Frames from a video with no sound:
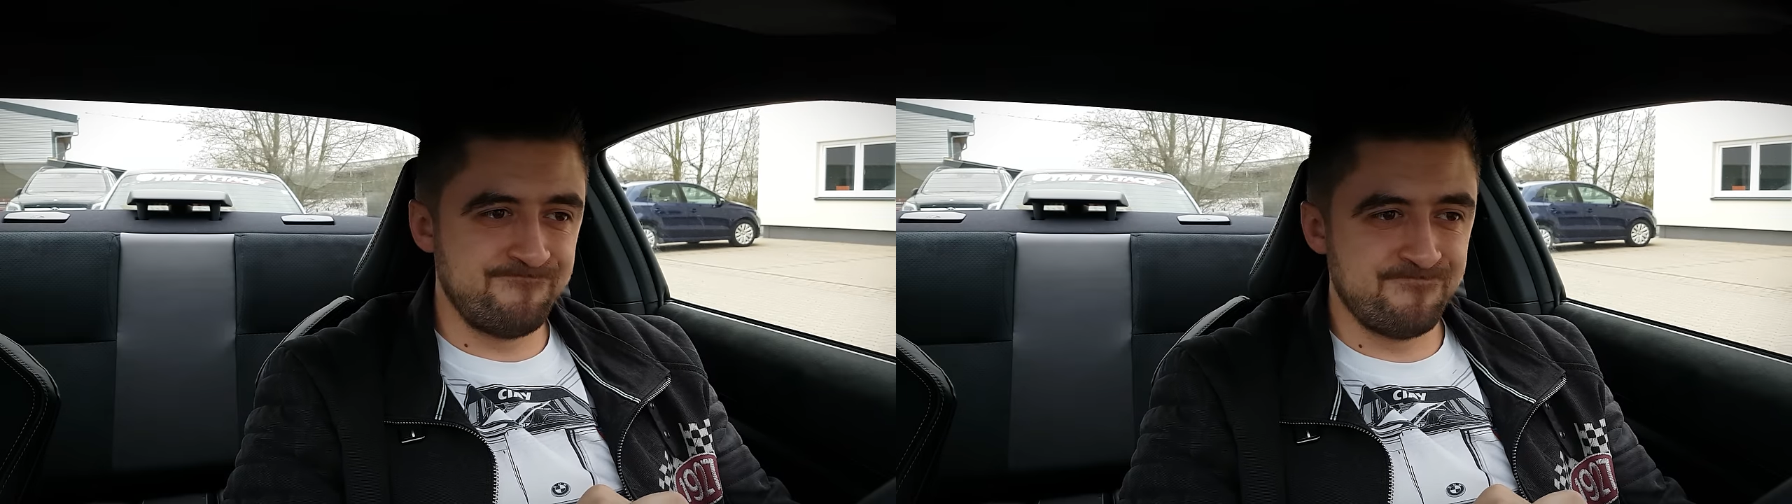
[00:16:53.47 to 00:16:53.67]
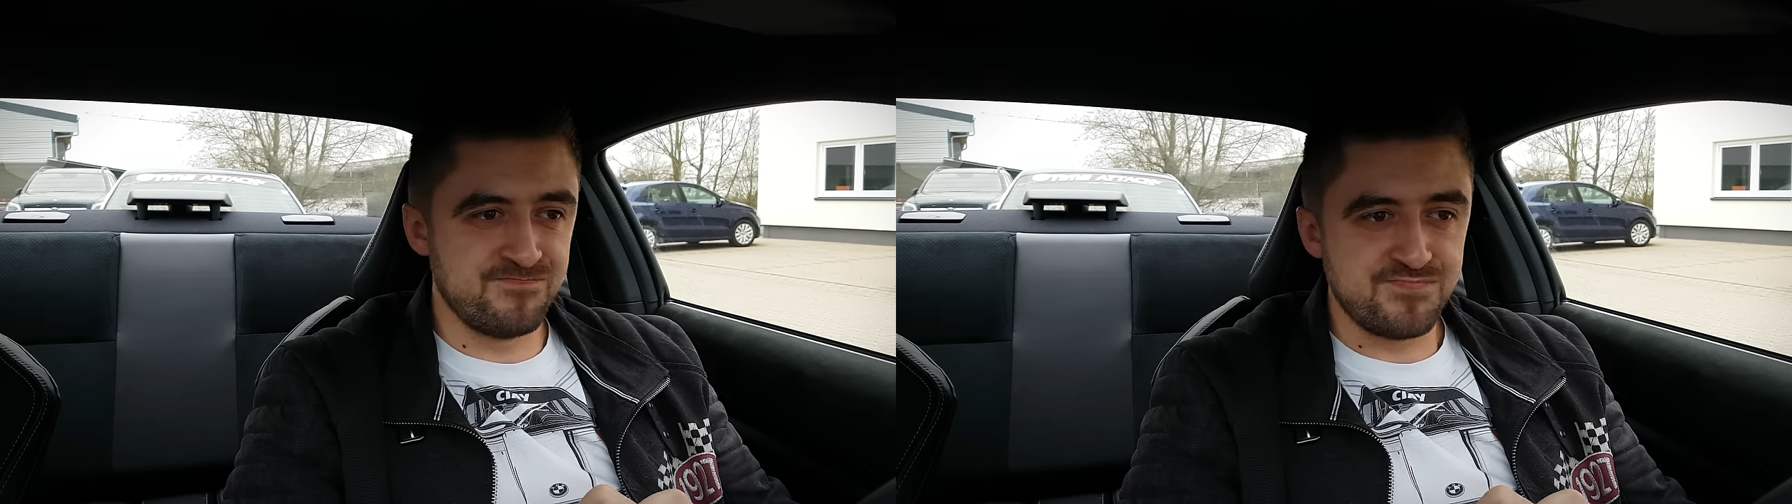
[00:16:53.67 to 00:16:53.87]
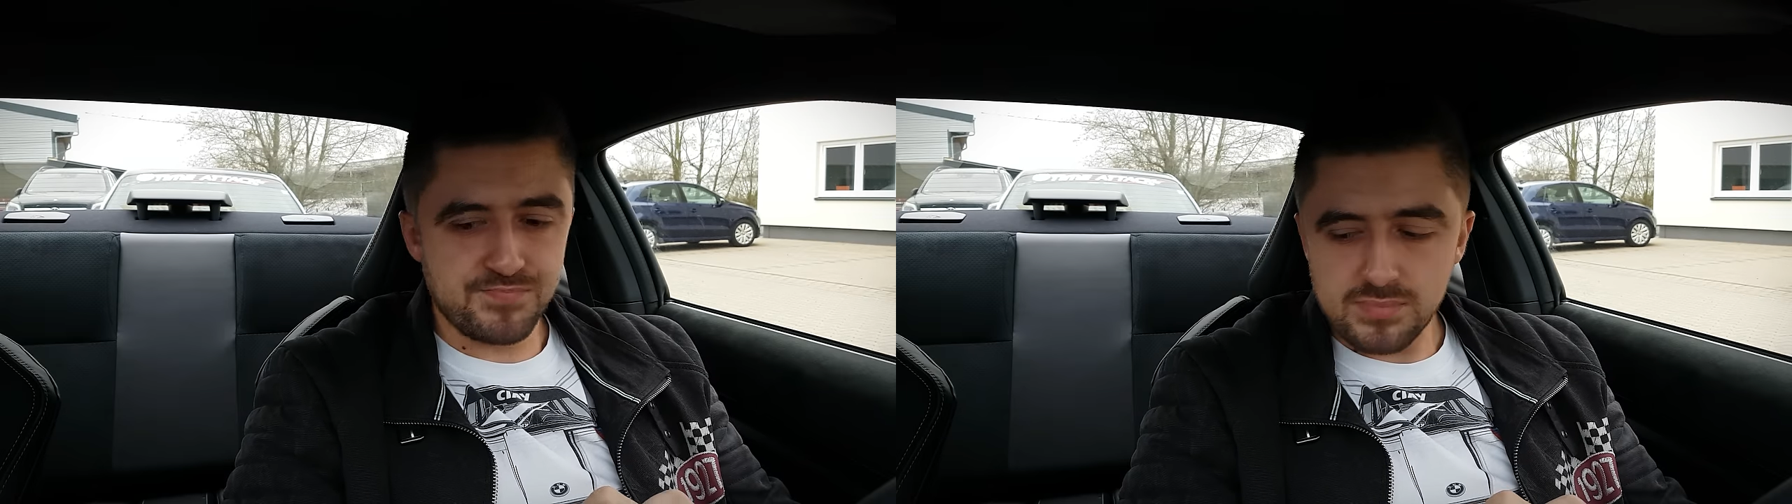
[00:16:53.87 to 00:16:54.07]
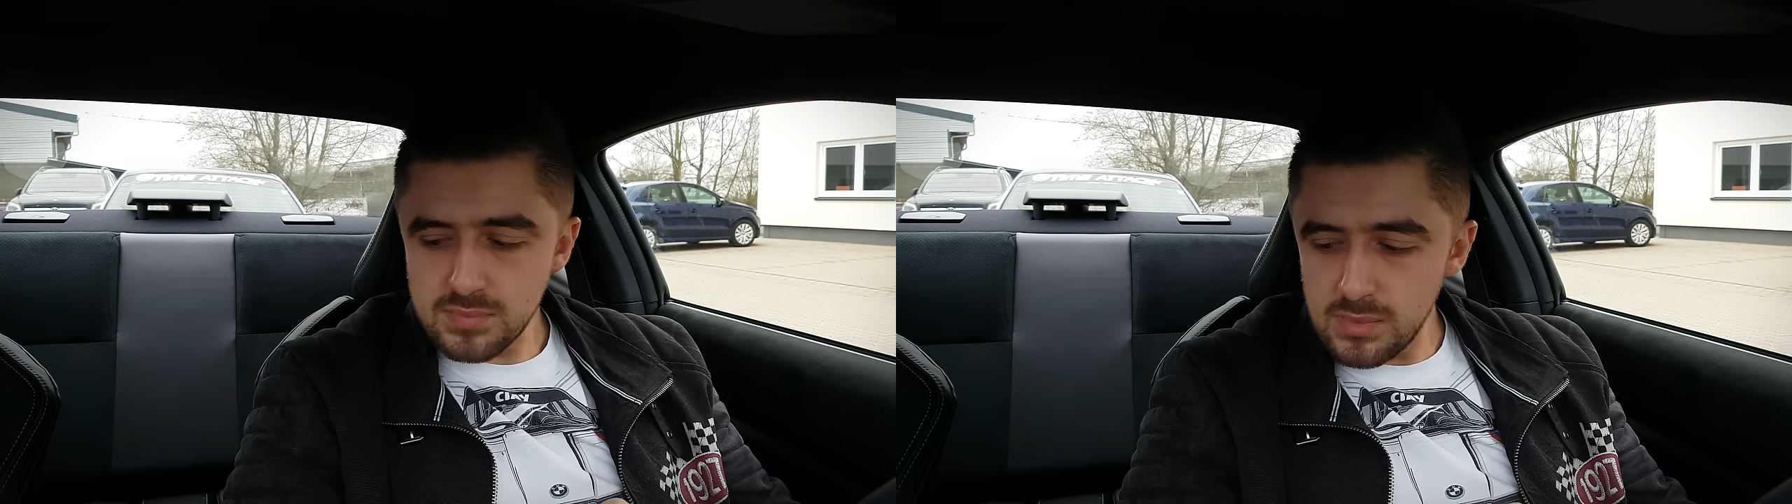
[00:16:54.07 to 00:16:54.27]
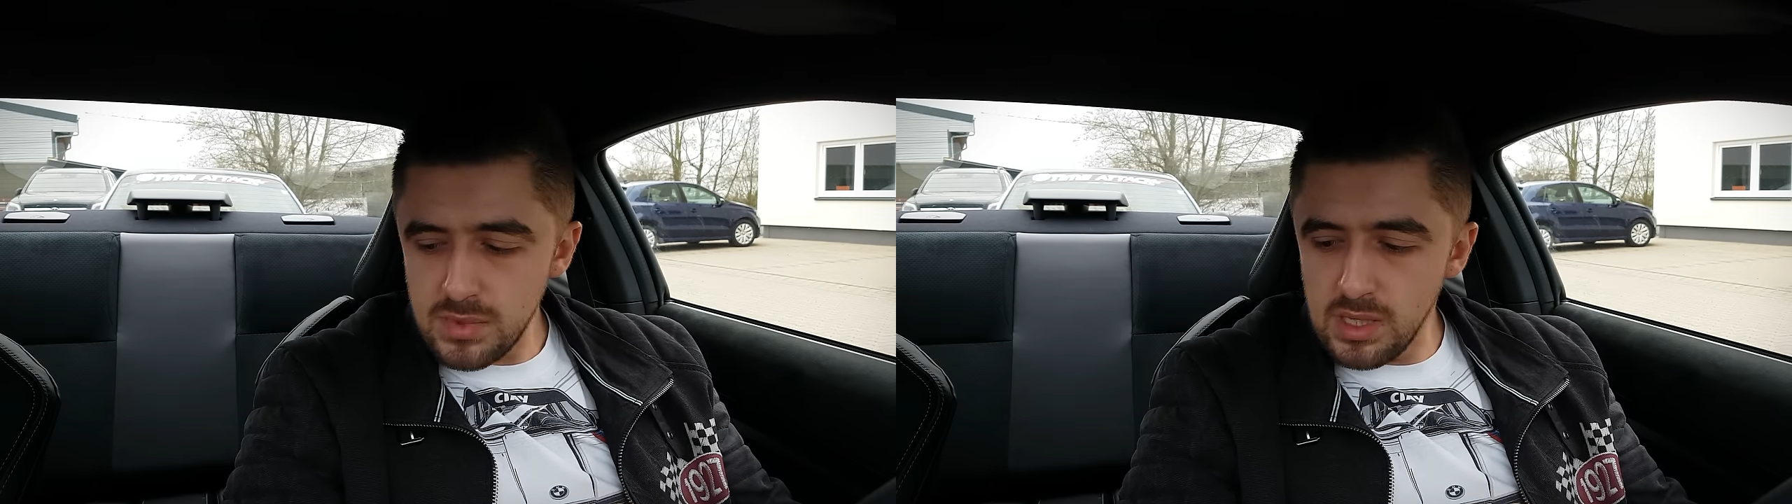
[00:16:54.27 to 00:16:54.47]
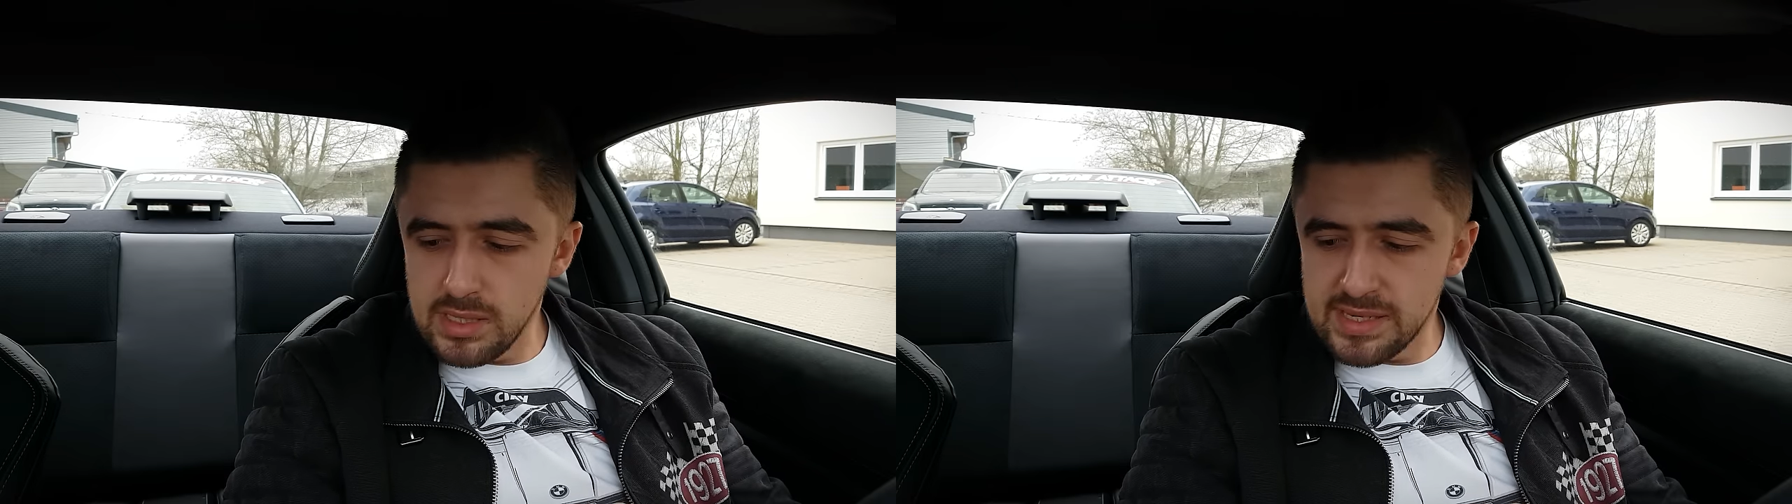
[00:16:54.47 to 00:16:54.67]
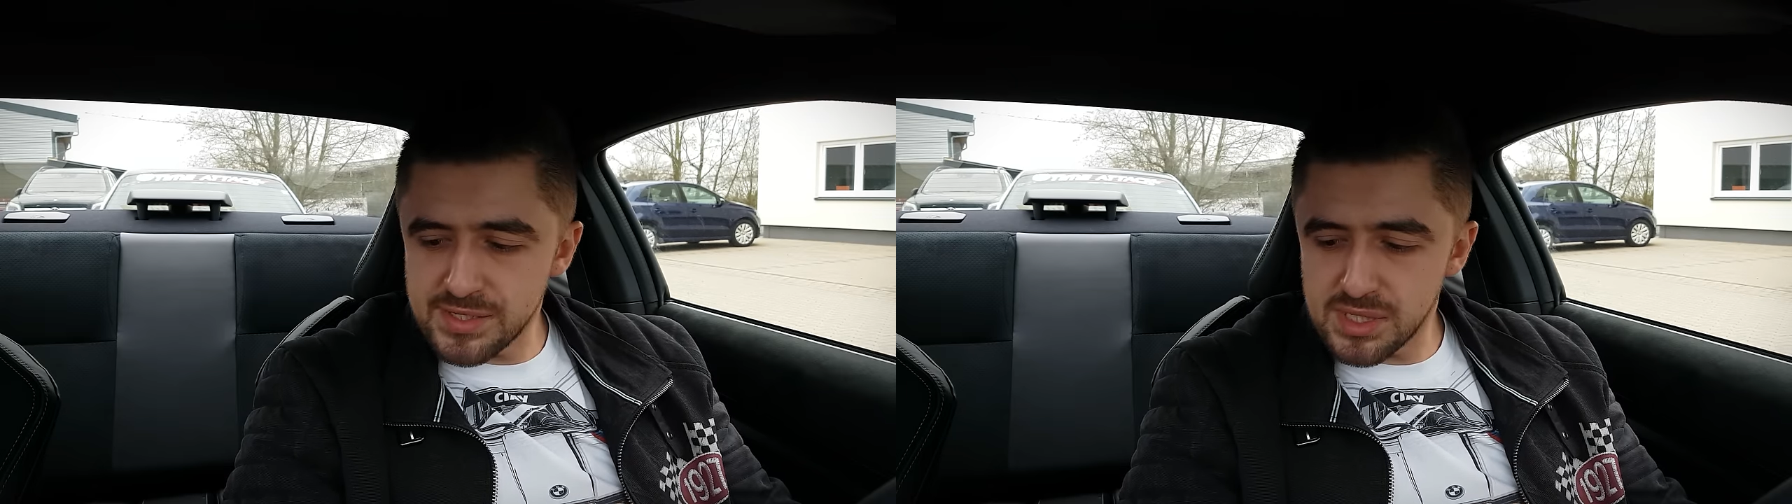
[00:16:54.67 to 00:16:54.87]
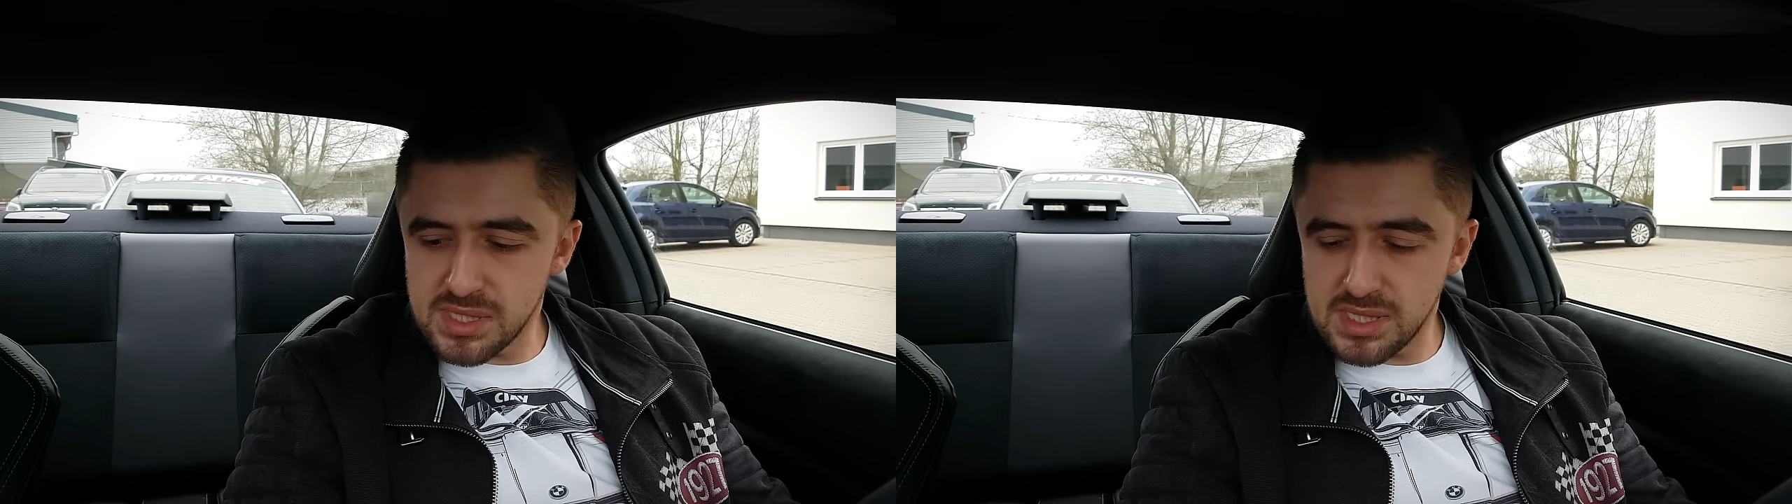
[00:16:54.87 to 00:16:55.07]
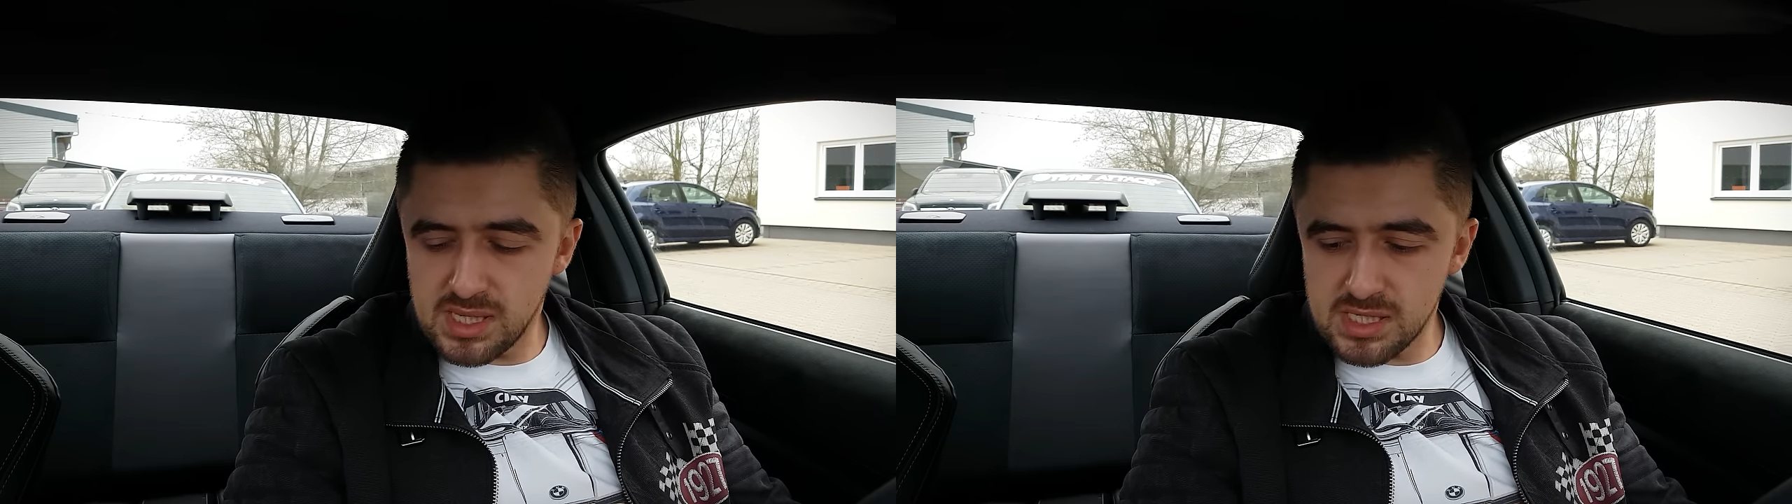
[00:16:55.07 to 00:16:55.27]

hmm. interesting